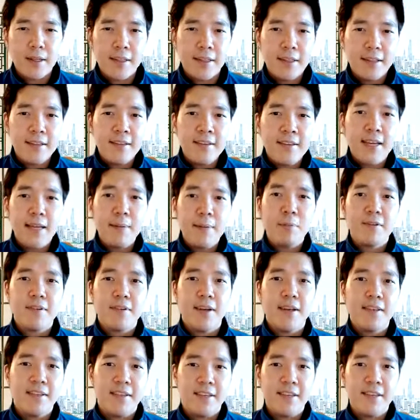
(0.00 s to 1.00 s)
This enables
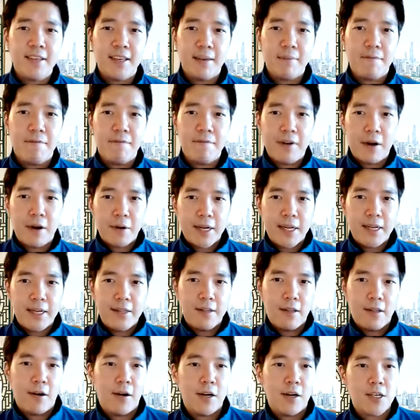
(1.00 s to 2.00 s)
us to skip very
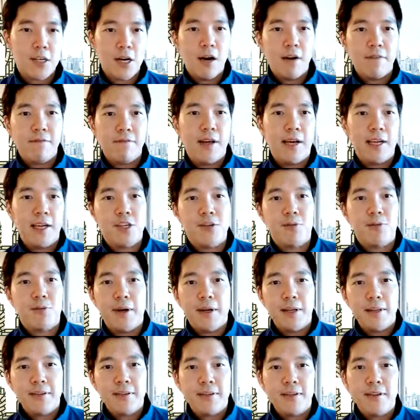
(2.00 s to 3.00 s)
large offline
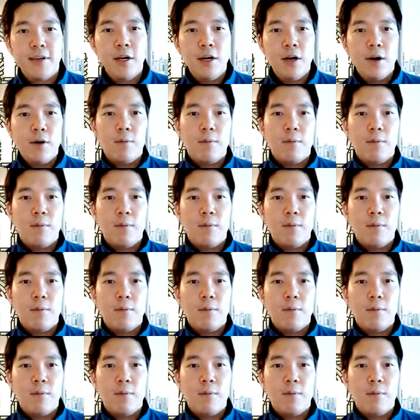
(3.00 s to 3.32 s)
joins